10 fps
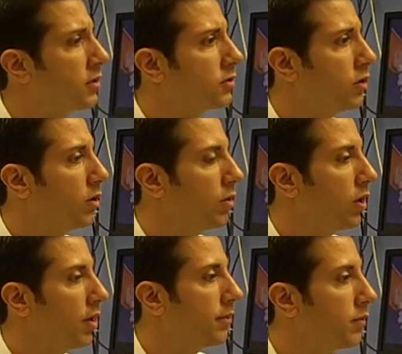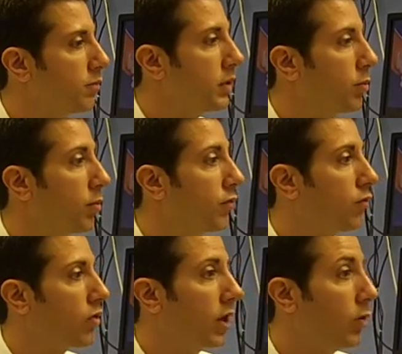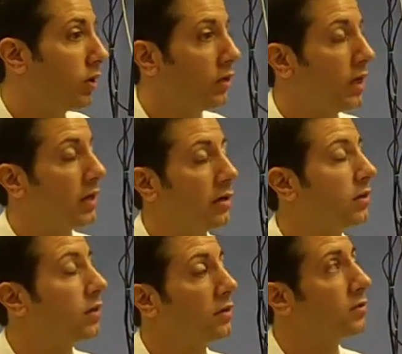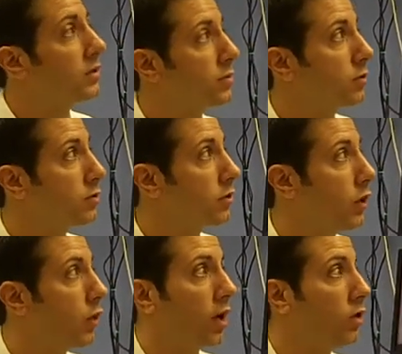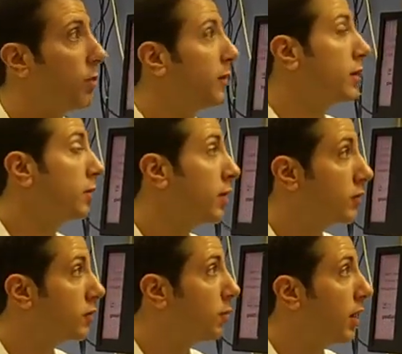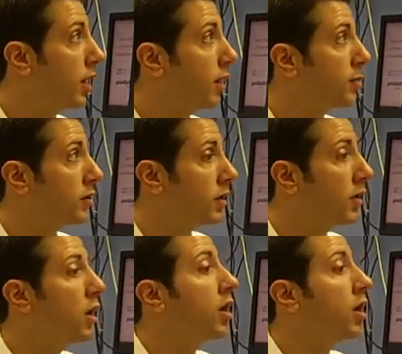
So people before that, we only had clinical symptoms to go on, or maybe a muscle biopsy.